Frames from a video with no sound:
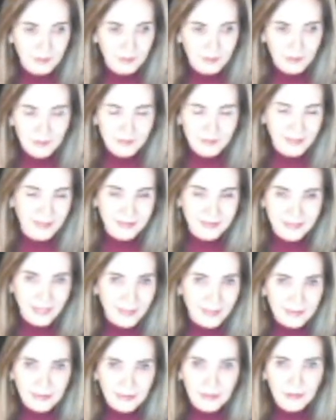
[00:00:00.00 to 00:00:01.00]
it's not
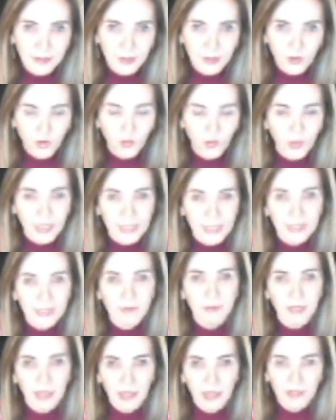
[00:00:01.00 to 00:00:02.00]
technically a grade,
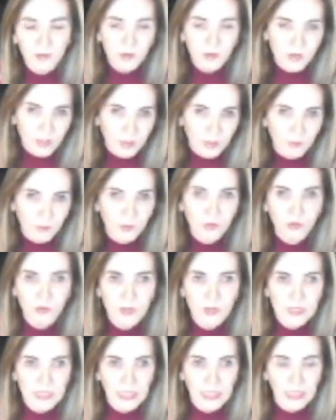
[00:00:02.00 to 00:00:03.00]
but I understand what you're
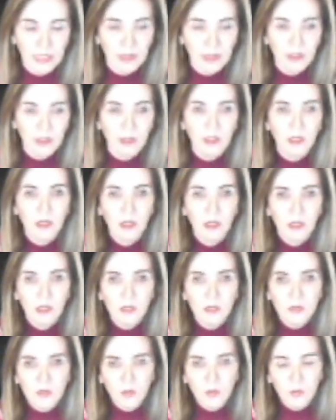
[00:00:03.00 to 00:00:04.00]
saying.
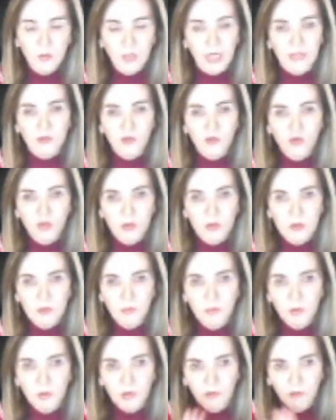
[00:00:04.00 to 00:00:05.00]
So yes,
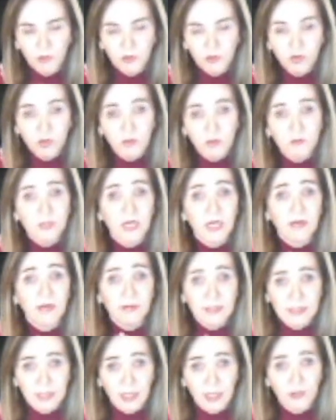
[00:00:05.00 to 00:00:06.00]
just put the French curve down on
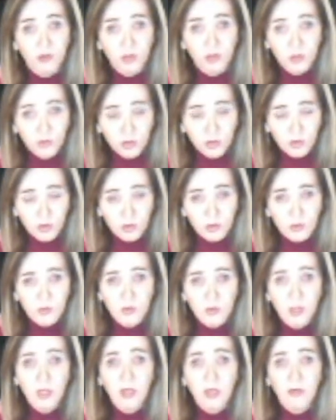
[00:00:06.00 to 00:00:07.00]
the size you
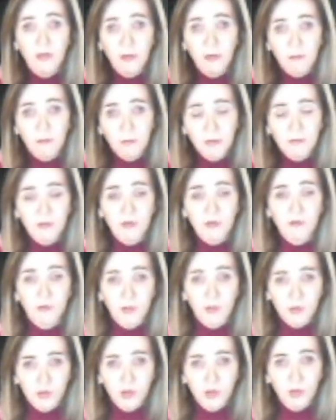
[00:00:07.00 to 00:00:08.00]
choose, then pivot the
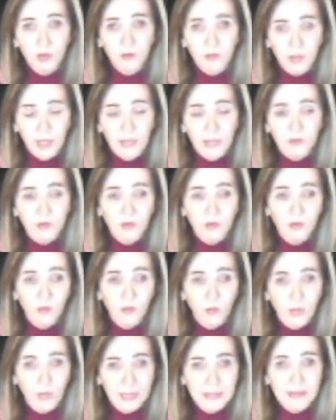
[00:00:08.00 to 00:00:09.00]
French curve out to the
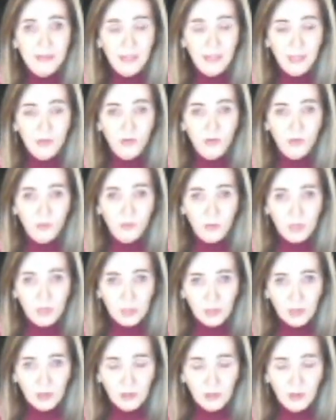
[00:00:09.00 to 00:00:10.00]
waist size you
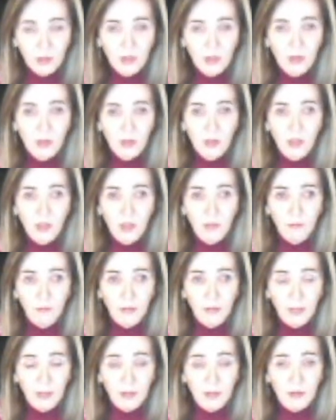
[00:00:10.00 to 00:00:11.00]
need, and
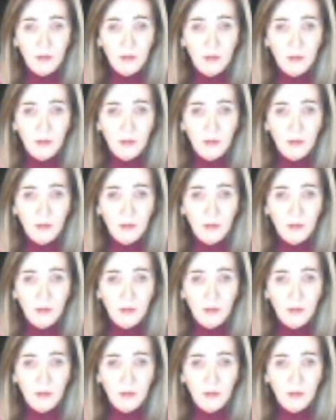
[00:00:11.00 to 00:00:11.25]
then